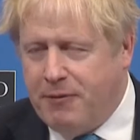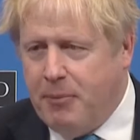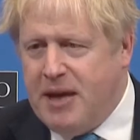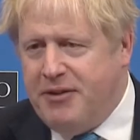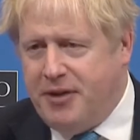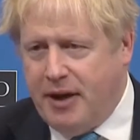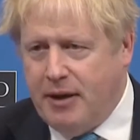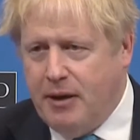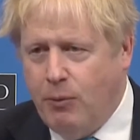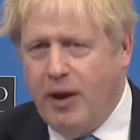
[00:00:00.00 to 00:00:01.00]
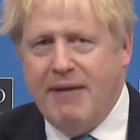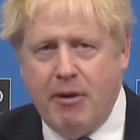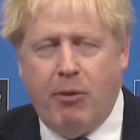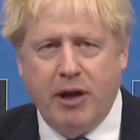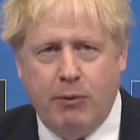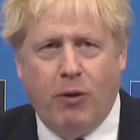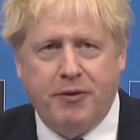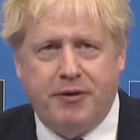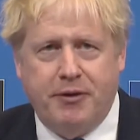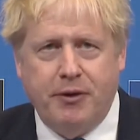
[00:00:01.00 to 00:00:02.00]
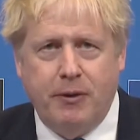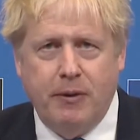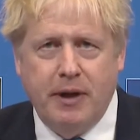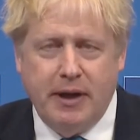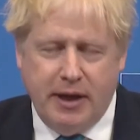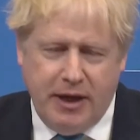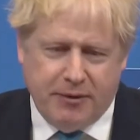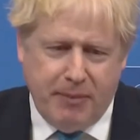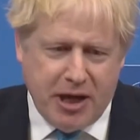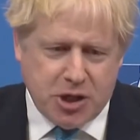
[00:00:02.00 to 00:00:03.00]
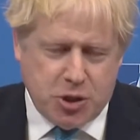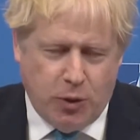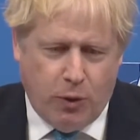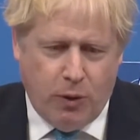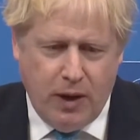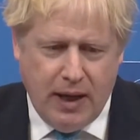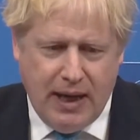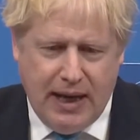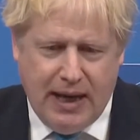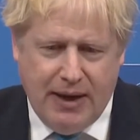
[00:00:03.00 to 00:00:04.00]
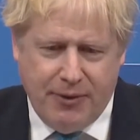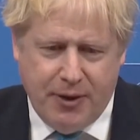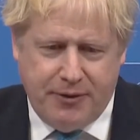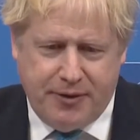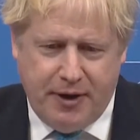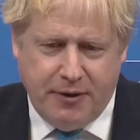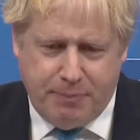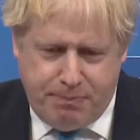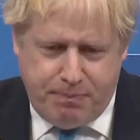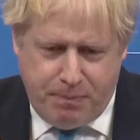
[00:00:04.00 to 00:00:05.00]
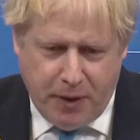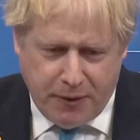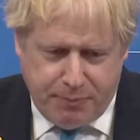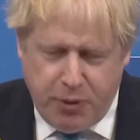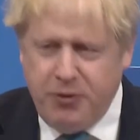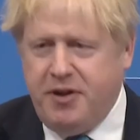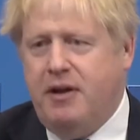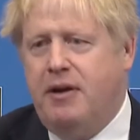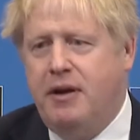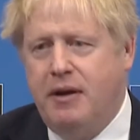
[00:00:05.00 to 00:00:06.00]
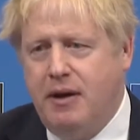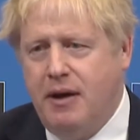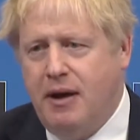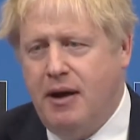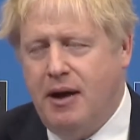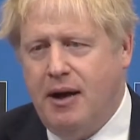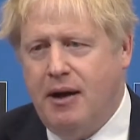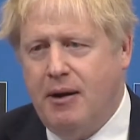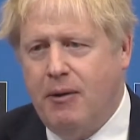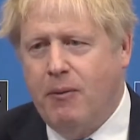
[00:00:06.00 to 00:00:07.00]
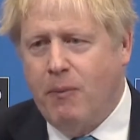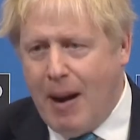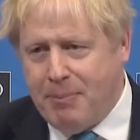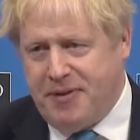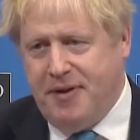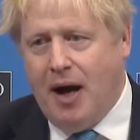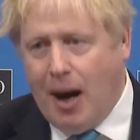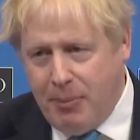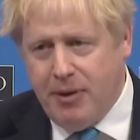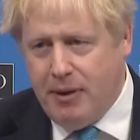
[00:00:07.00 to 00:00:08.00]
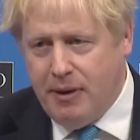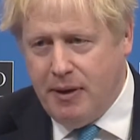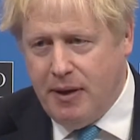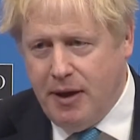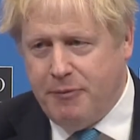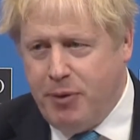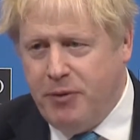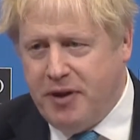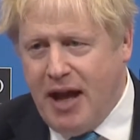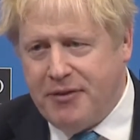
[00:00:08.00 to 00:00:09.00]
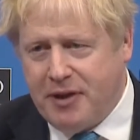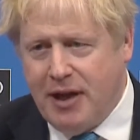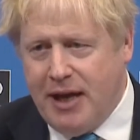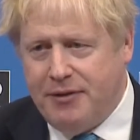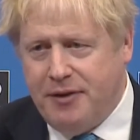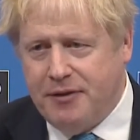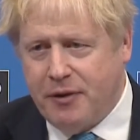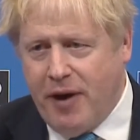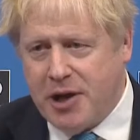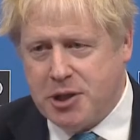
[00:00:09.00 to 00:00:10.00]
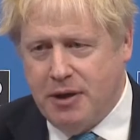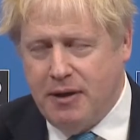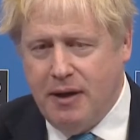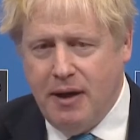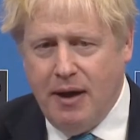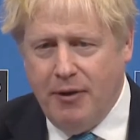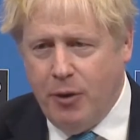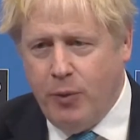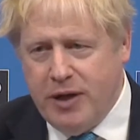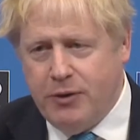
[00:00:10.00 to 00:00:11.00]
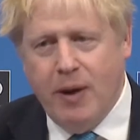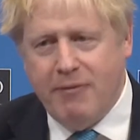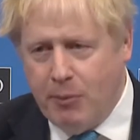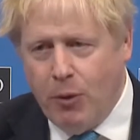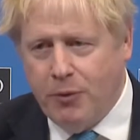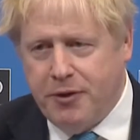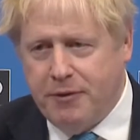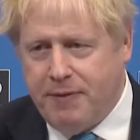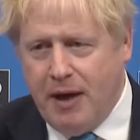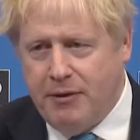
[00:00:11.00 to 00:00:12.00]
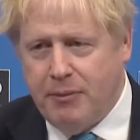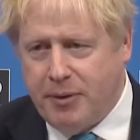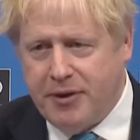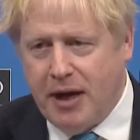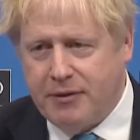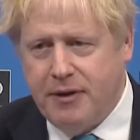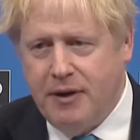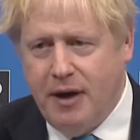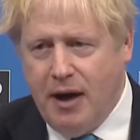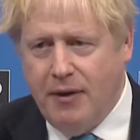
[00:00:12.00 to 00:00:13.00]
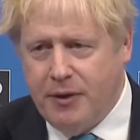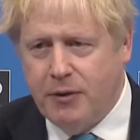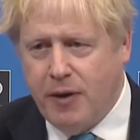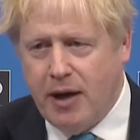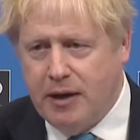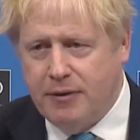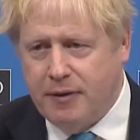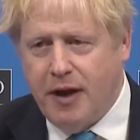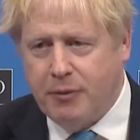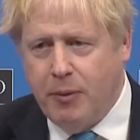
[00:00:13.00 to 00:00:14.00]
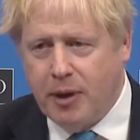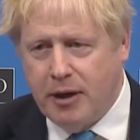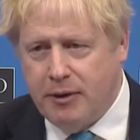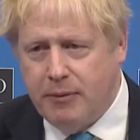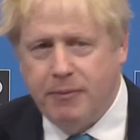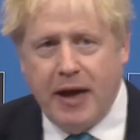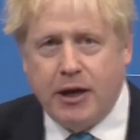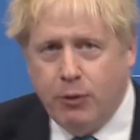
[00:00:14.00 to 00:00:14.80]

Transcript: of the meeting, what everybody wants to do is make sure uh, that as, as Putin ramps it up, as Putin escalates his aggression, that we do ever more to defend and protect uh, the Ukrainians. And that's what we're going to do. Thank